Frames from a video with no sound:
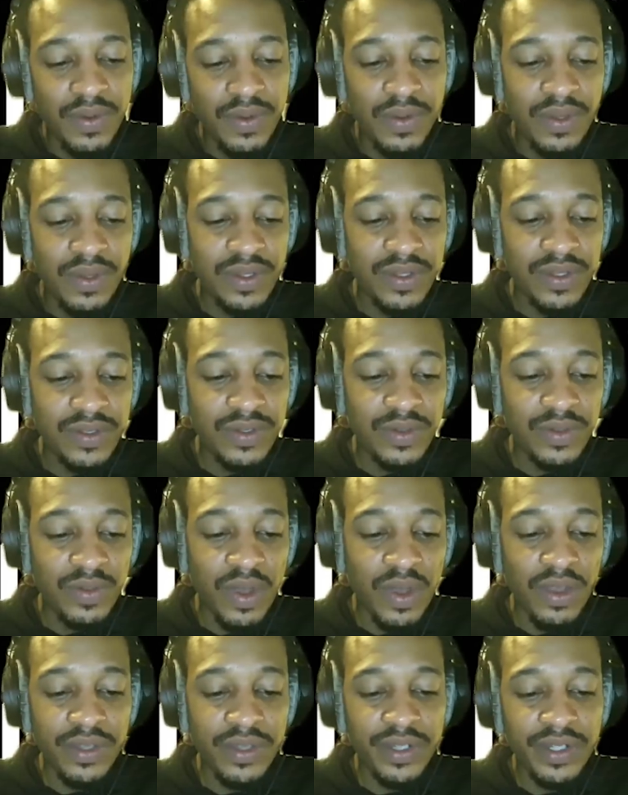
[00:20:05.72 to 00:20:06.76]
Because
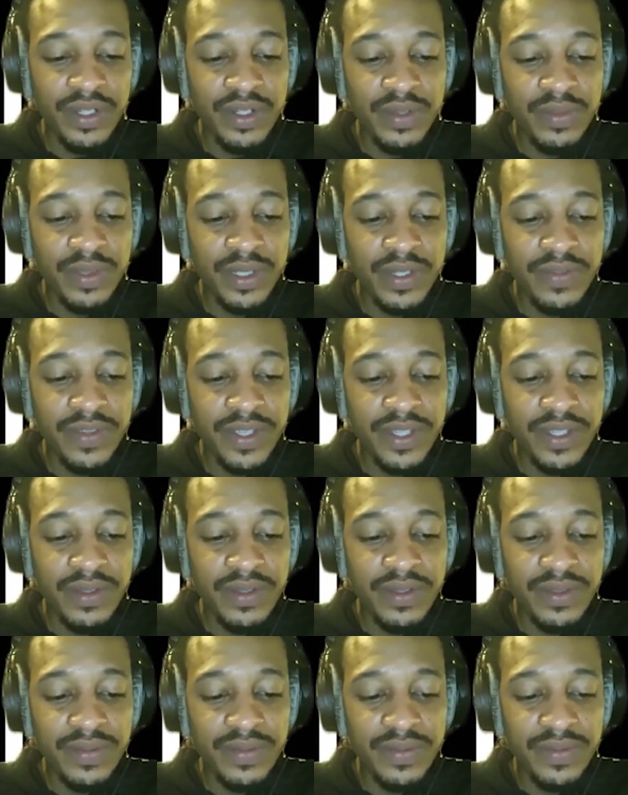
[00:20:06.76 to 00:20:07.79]
walking in
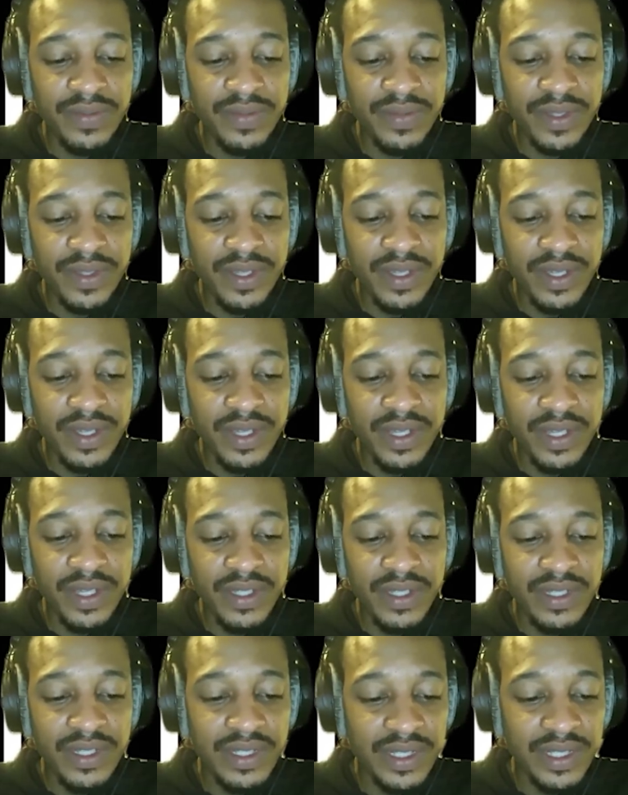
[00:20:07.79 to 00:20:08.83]
oblivion
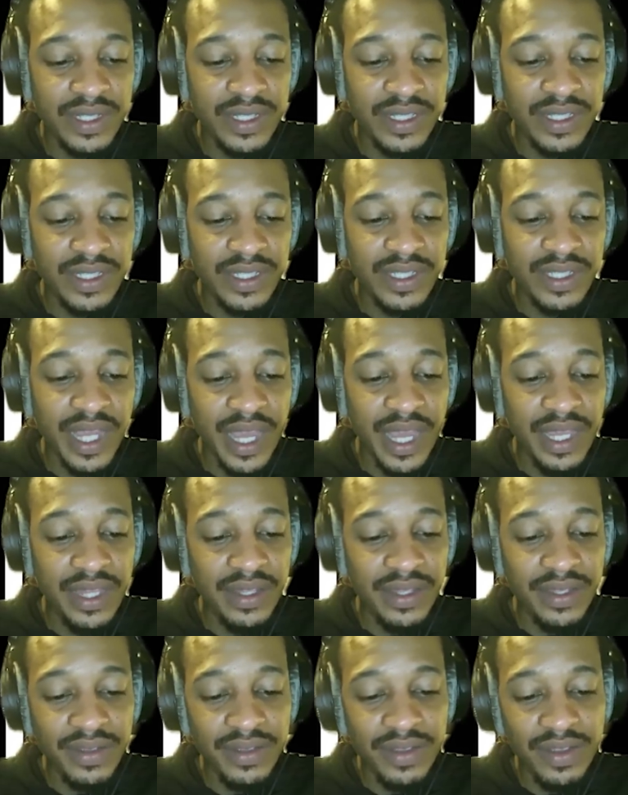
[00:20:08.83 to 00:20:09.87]
is the
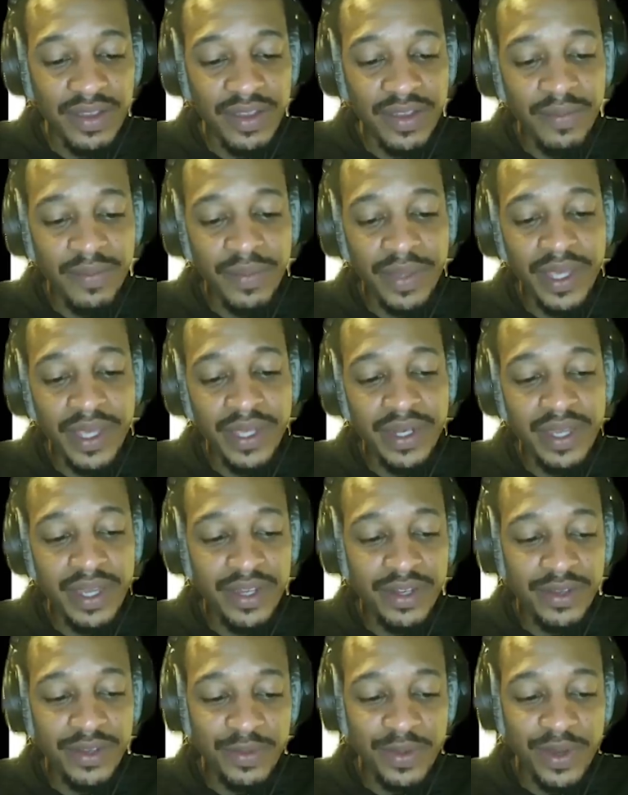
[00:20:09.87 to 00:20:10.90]
state of being
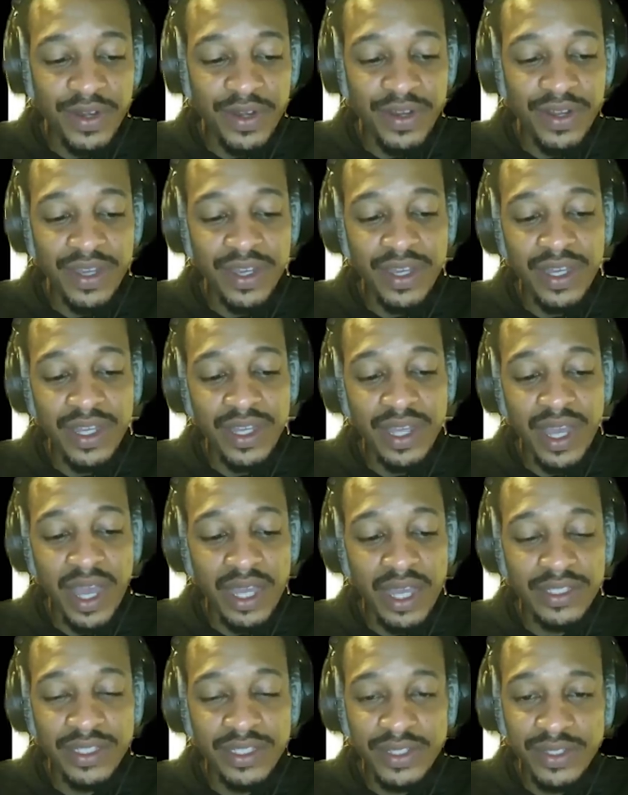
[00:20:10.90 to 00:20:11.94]
unaware or
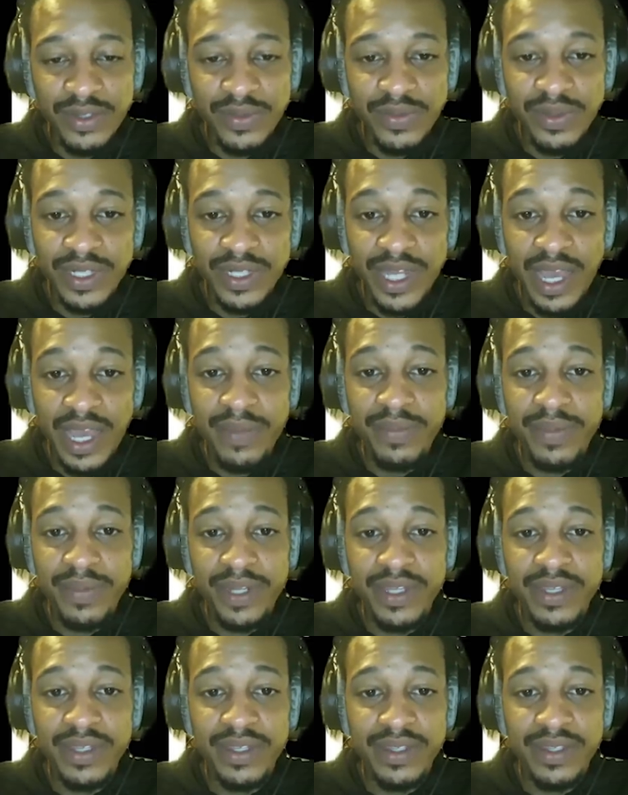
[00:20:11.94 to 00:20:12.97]
unconscious of what's
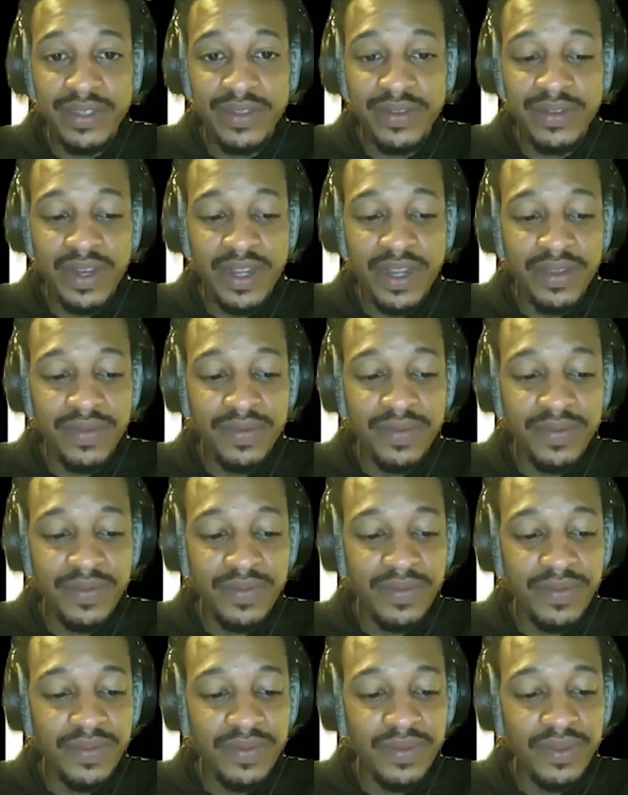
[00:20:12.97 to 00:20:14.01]
happening, right?
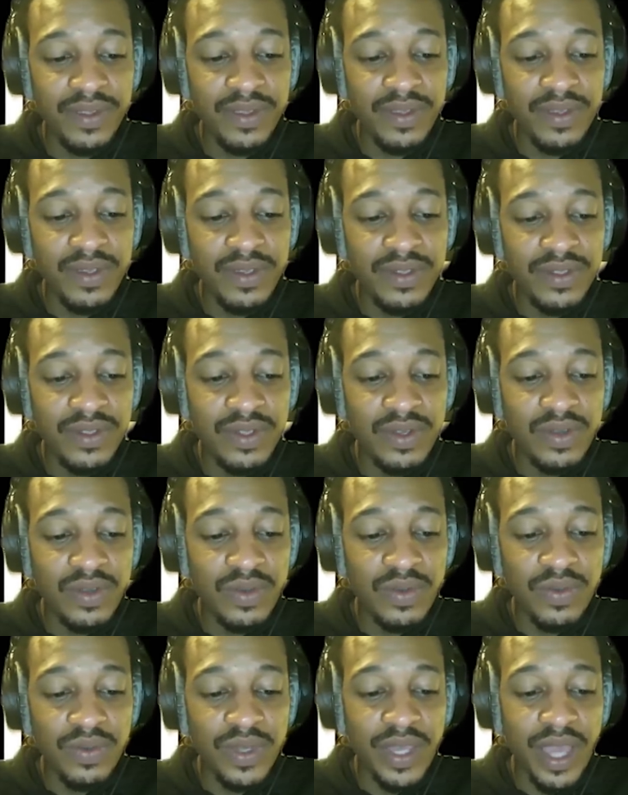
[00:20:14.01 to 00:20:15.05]

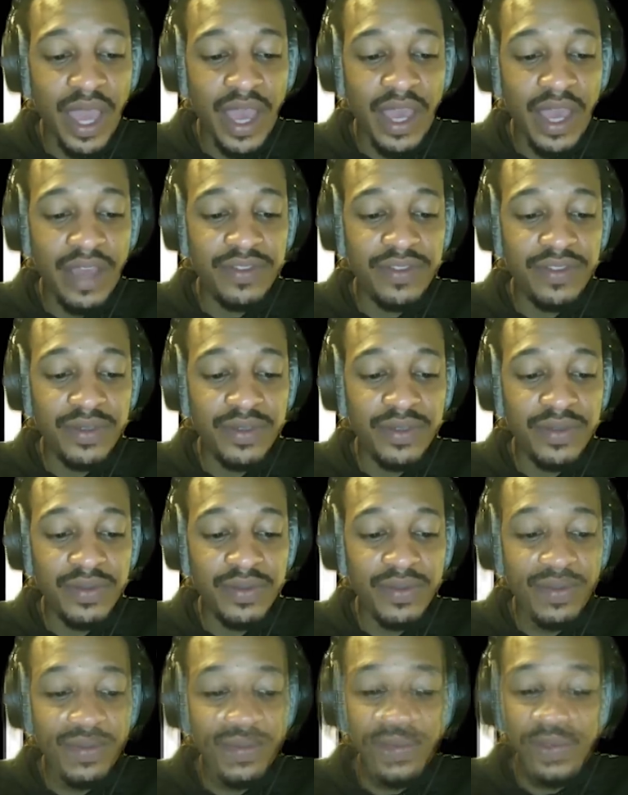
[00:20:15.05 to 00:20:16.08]
So we have to
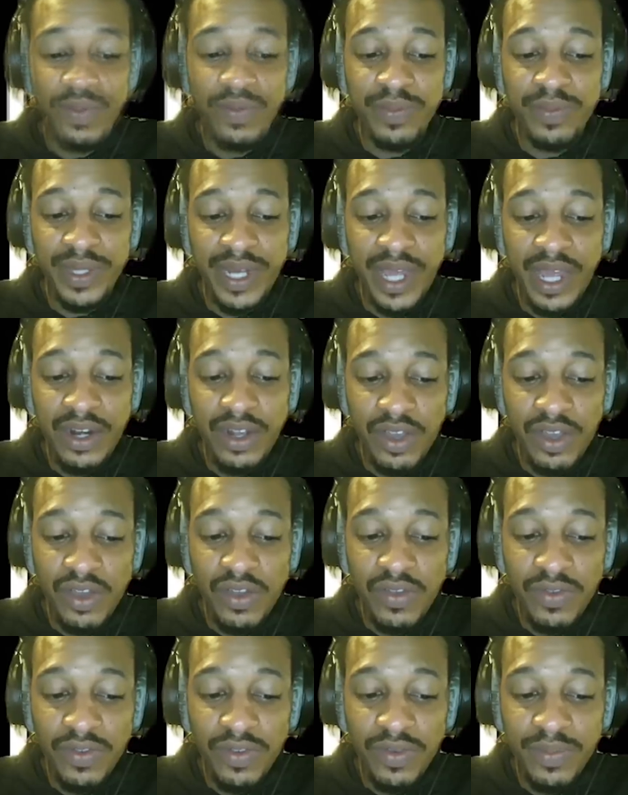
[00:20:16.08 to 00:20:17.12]
be not
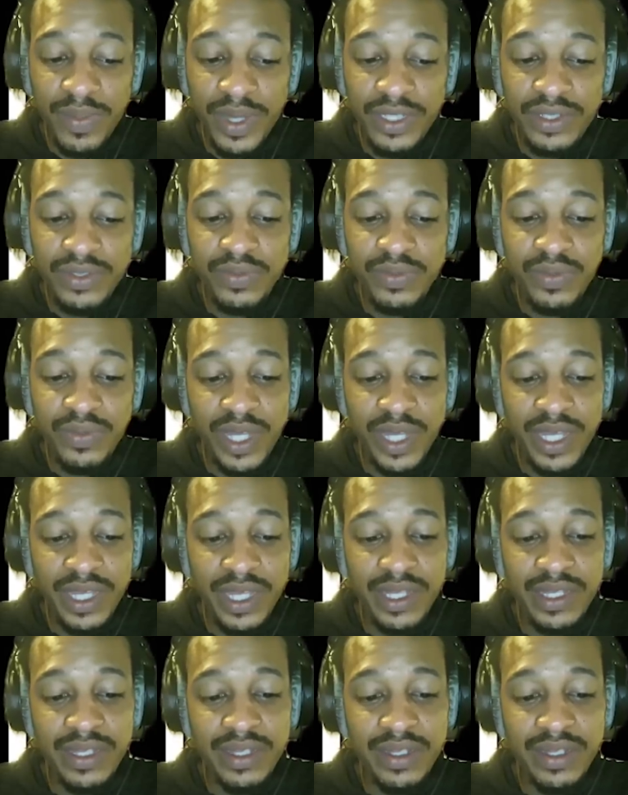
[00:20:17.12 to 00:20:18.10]
over much wicked,